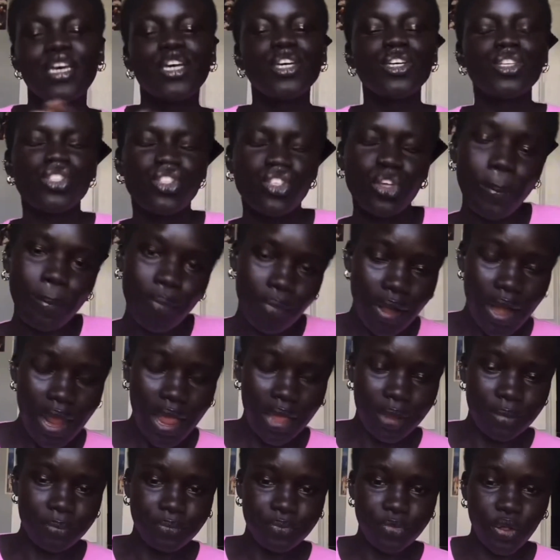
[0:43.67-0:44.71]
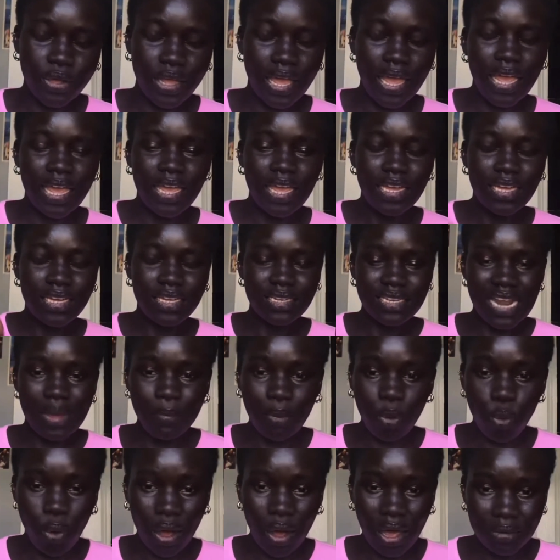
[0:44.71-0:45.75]
to brown. Okay, number
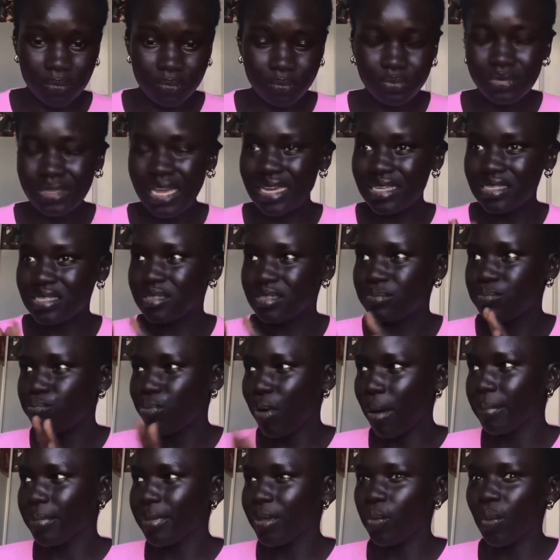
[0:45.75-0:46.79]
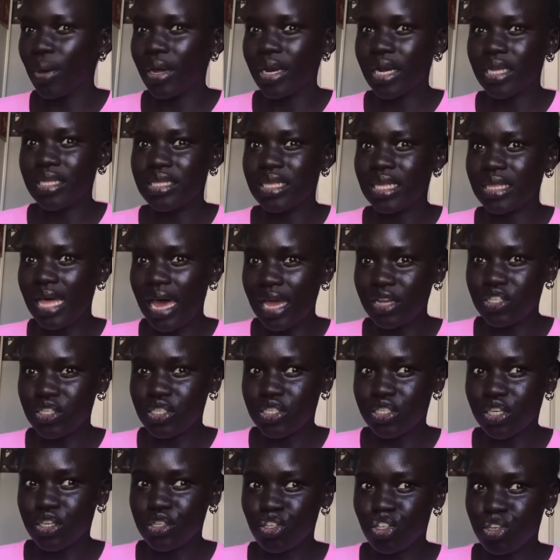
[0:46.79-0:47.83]
one, that's probably one of the largest
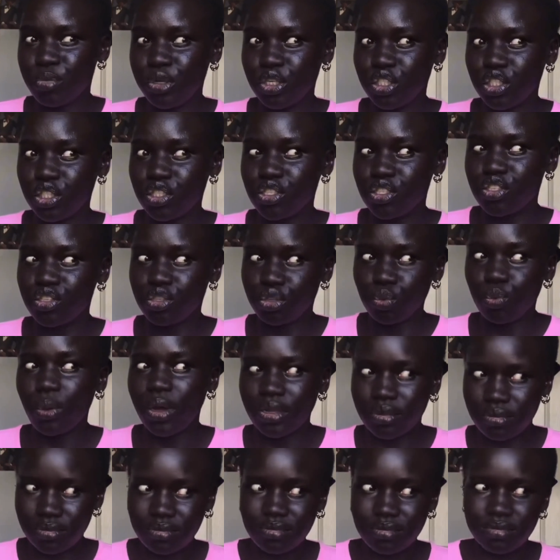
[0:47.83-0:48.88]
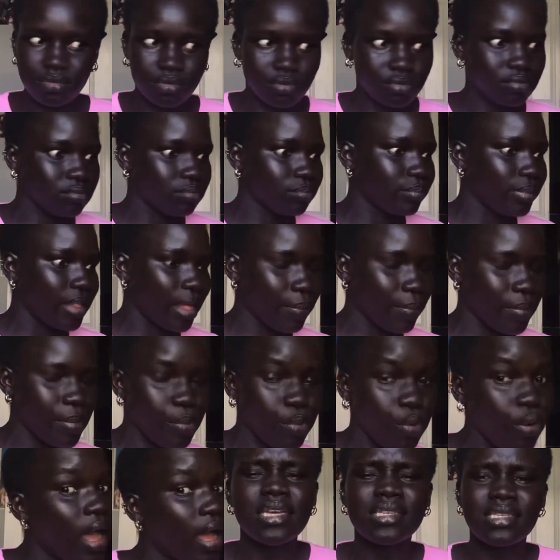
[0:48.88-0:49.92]
contribution to what Black people
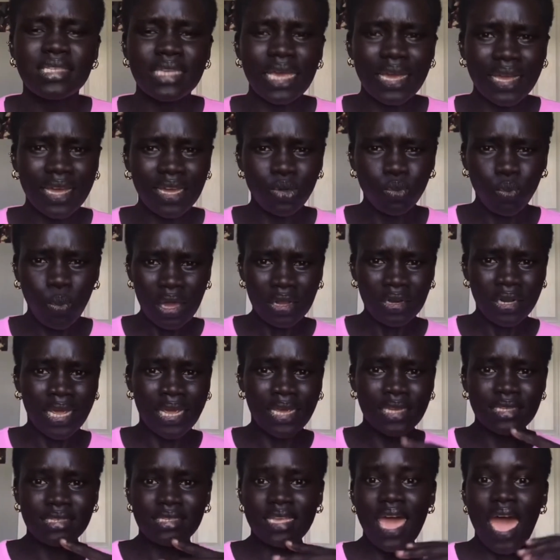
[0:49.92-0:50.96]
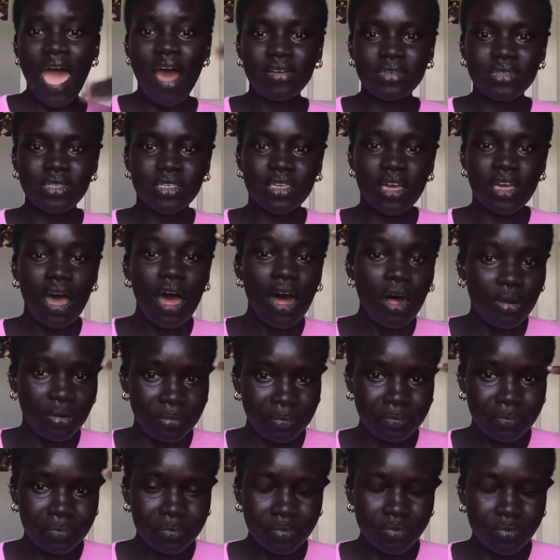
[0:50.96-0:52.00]
are. Second one is our skull.
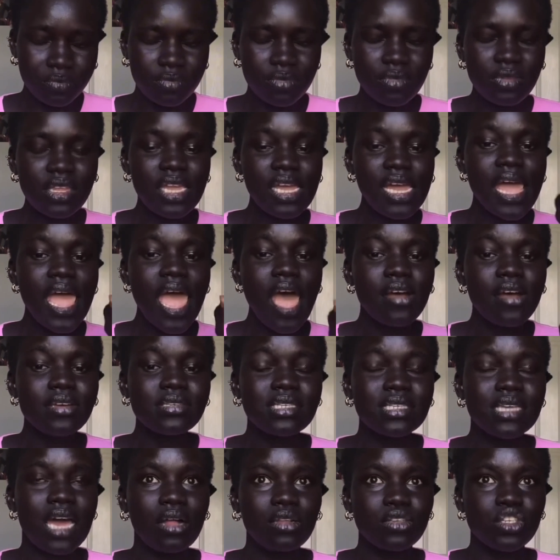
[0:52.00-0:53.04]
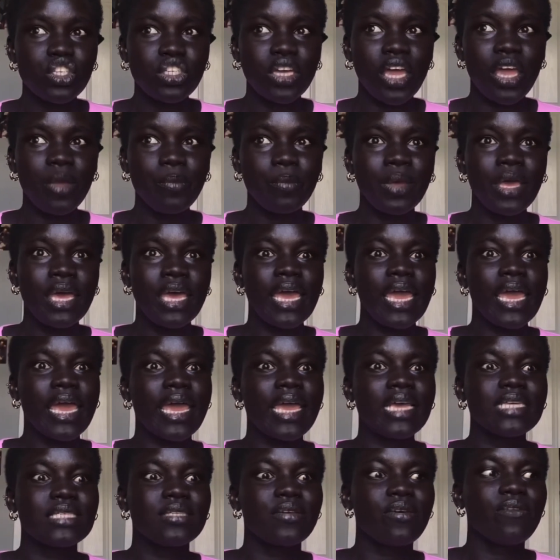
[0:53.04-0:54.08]
Our skull shape
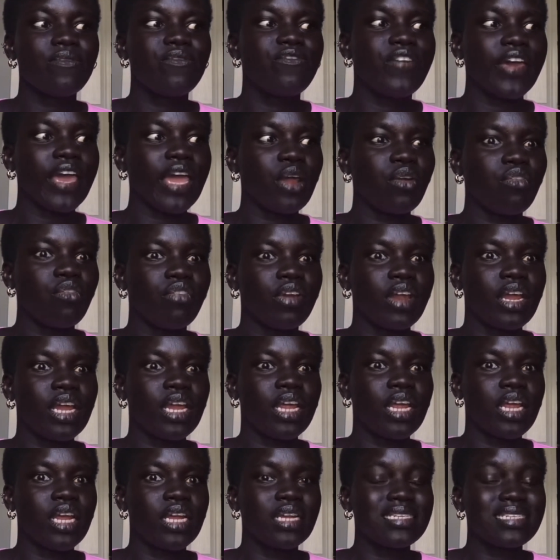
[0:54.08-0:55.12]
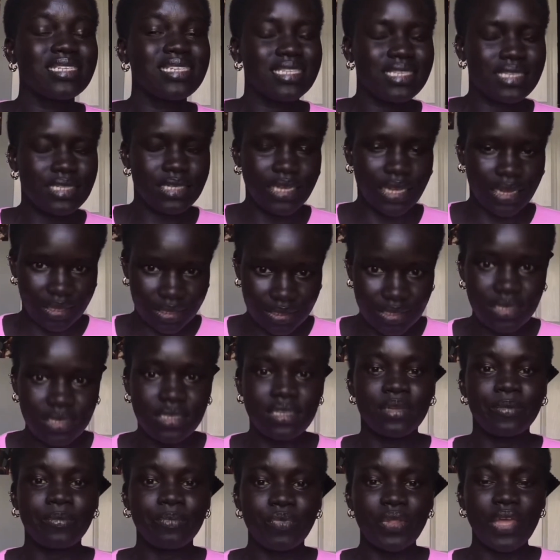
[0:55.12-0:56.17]
is very distinct.
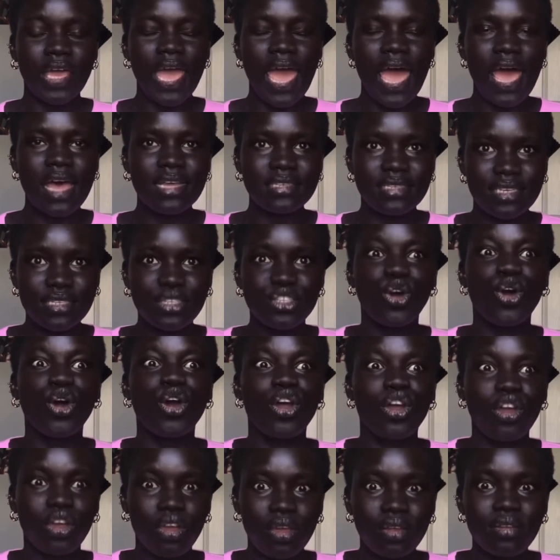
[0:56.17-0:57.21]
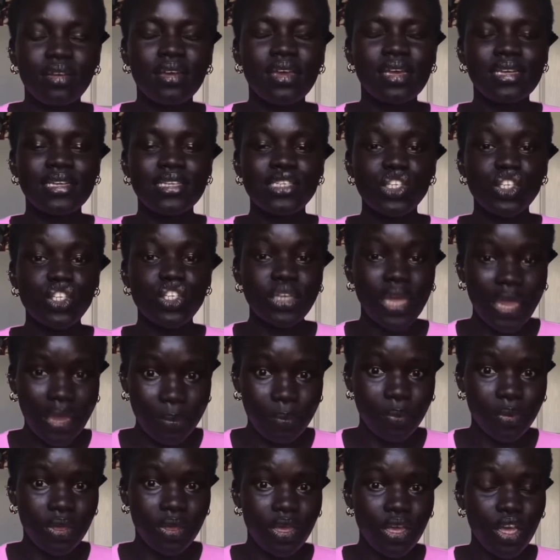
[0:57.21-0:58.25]
It has its own shape,
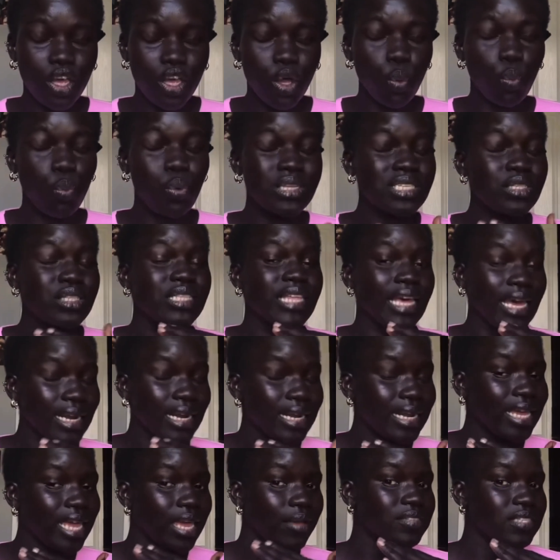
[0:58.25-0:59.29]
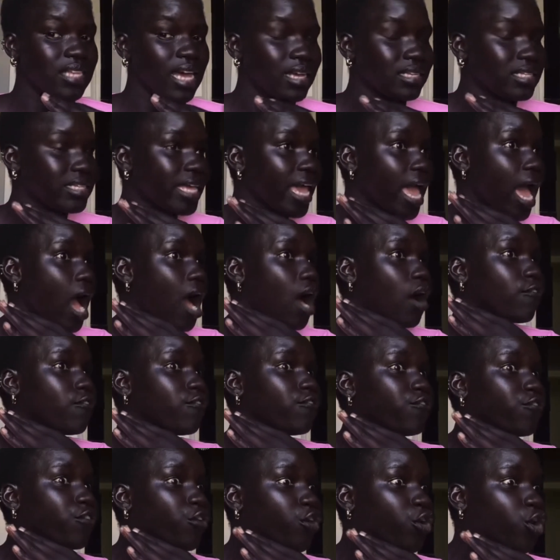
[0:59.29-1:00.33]
which then gives us our
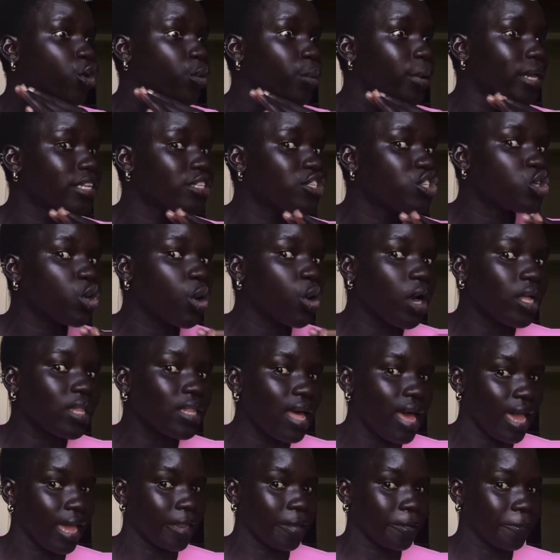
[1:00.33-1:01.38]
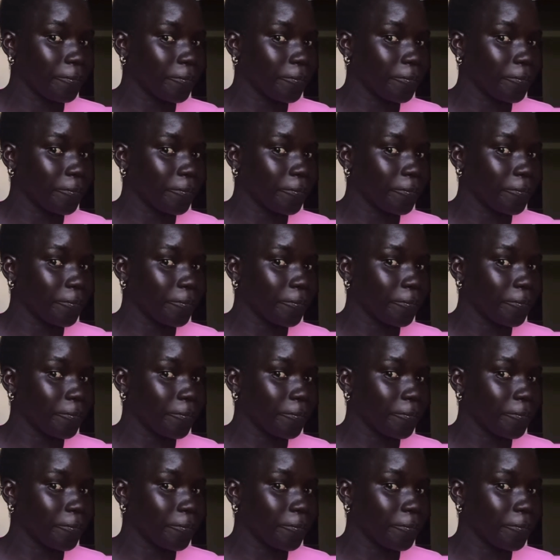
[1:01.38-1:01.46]
forward jawline.